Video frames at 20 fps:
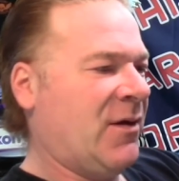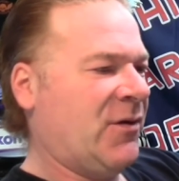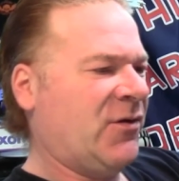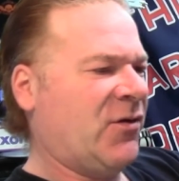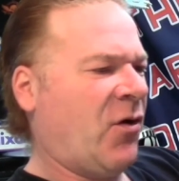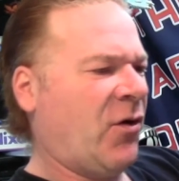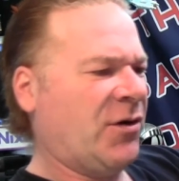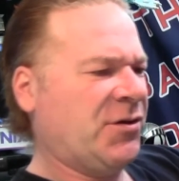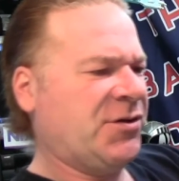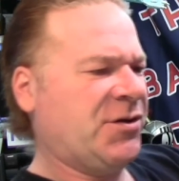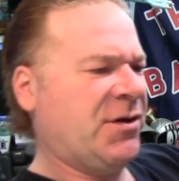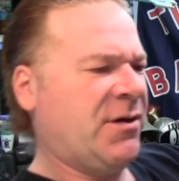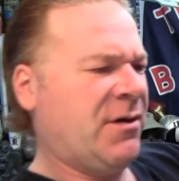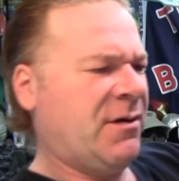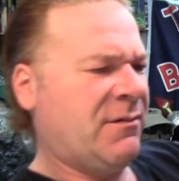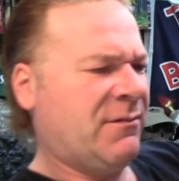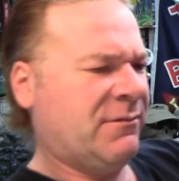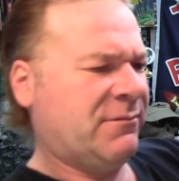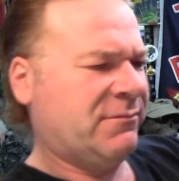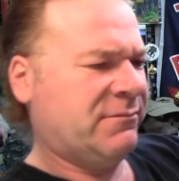Torture?
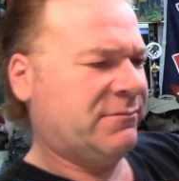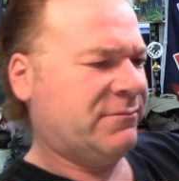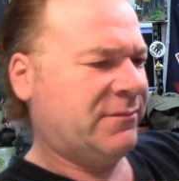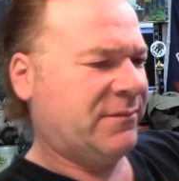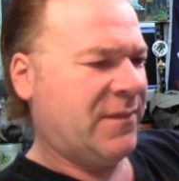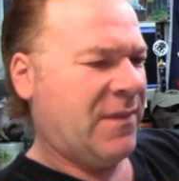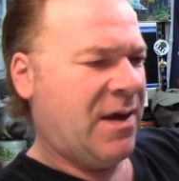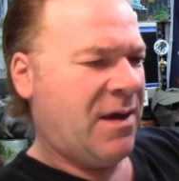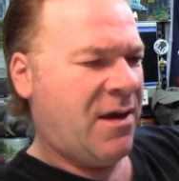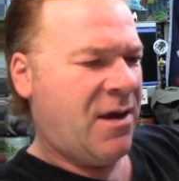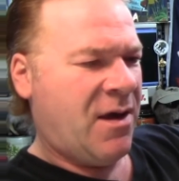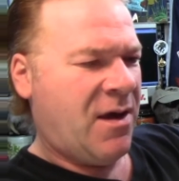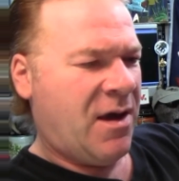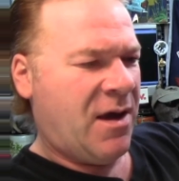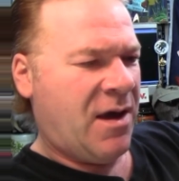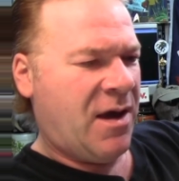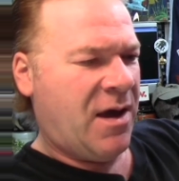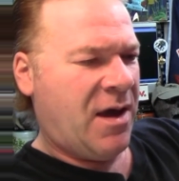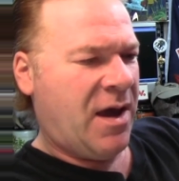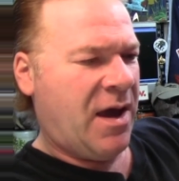
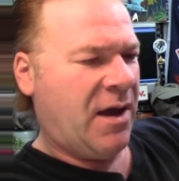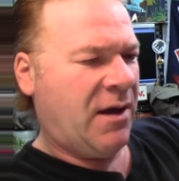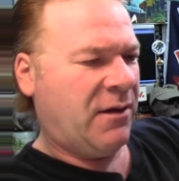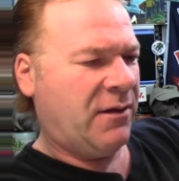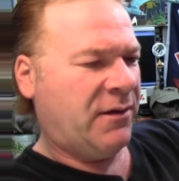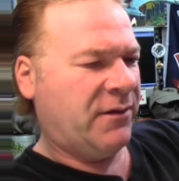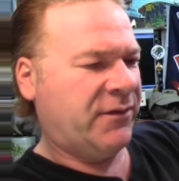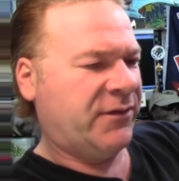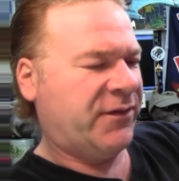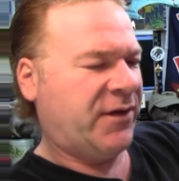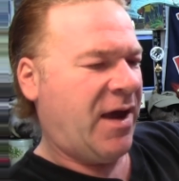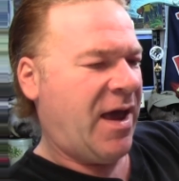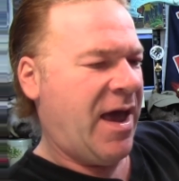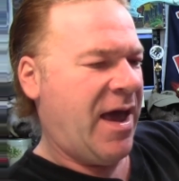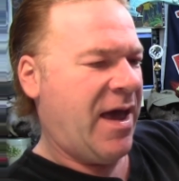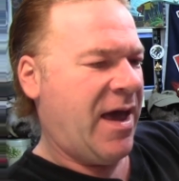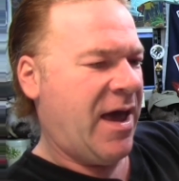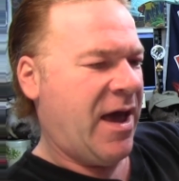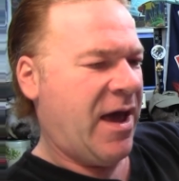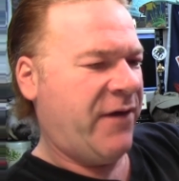Hell's
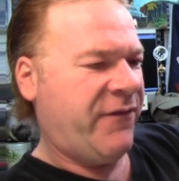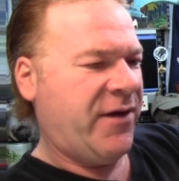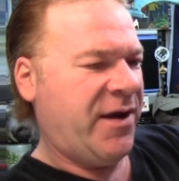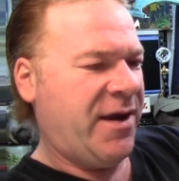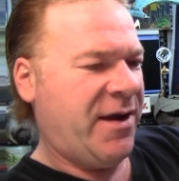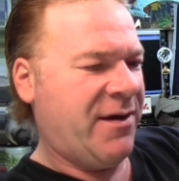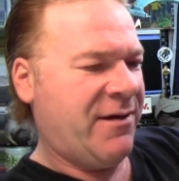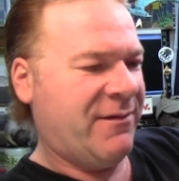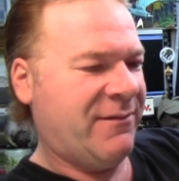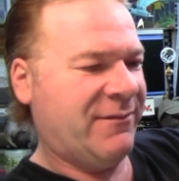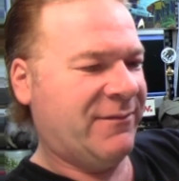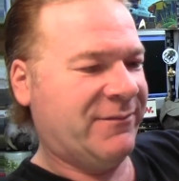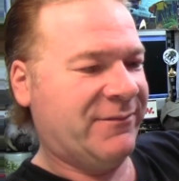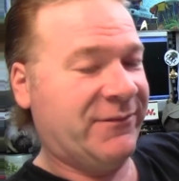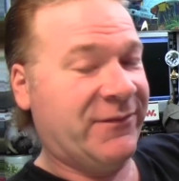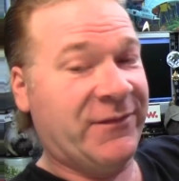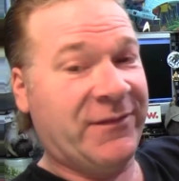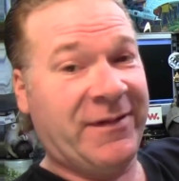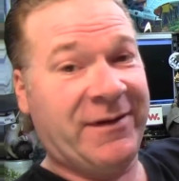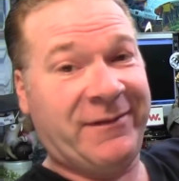Heffy?
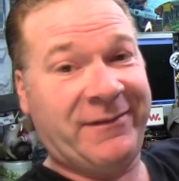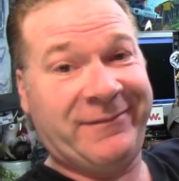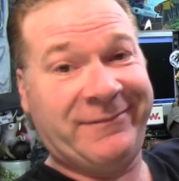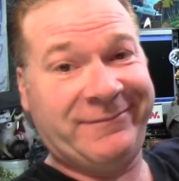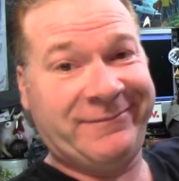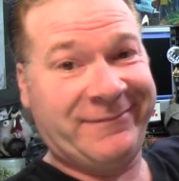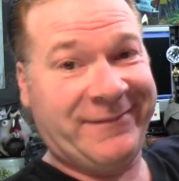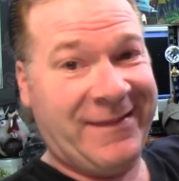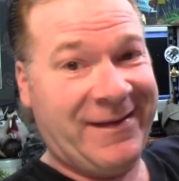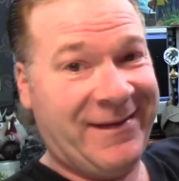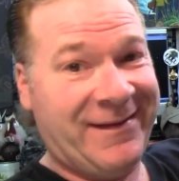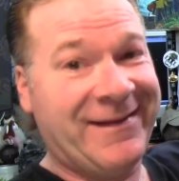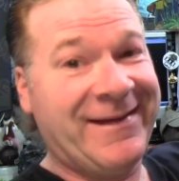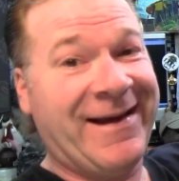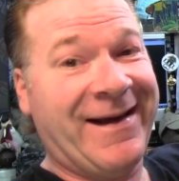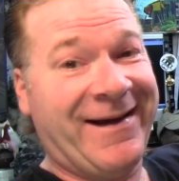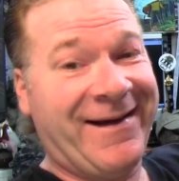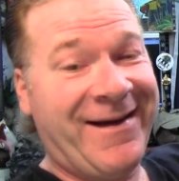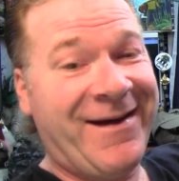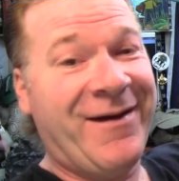Well,
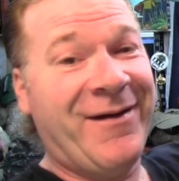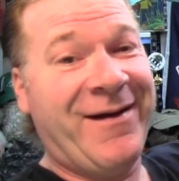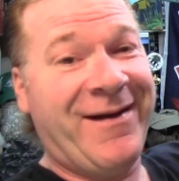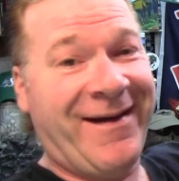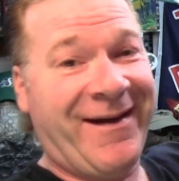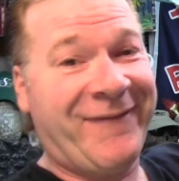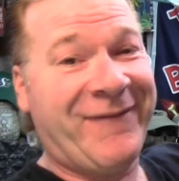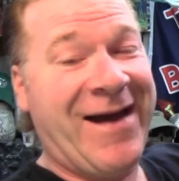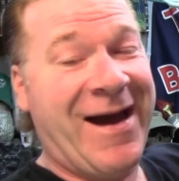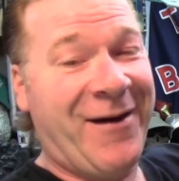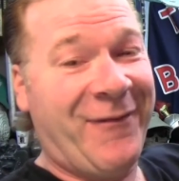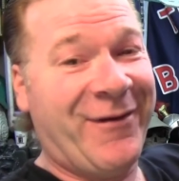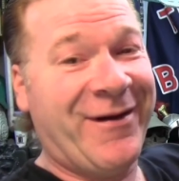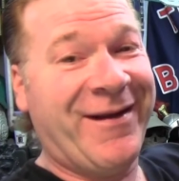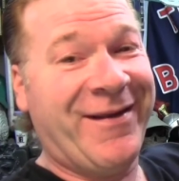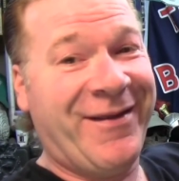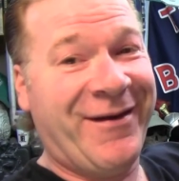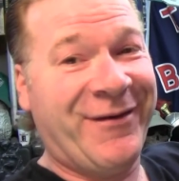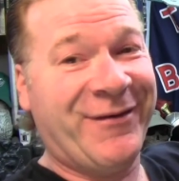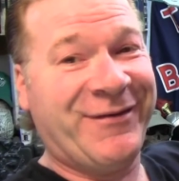I've got one
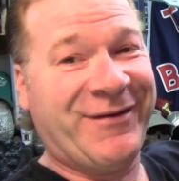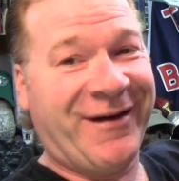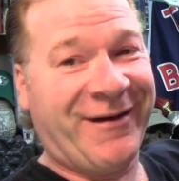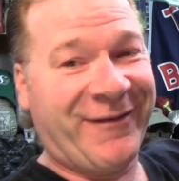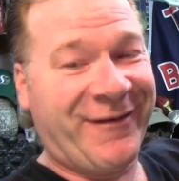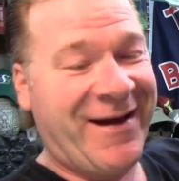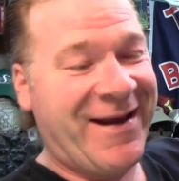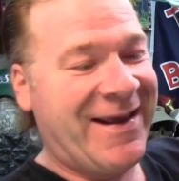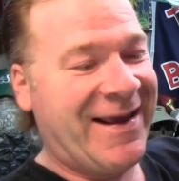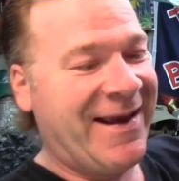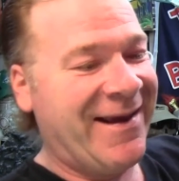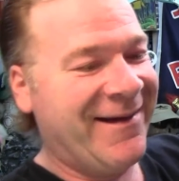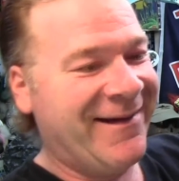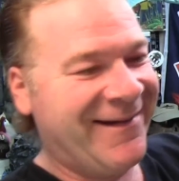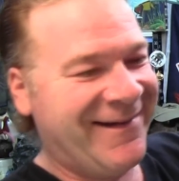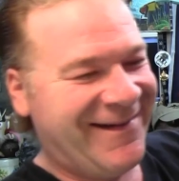of those already.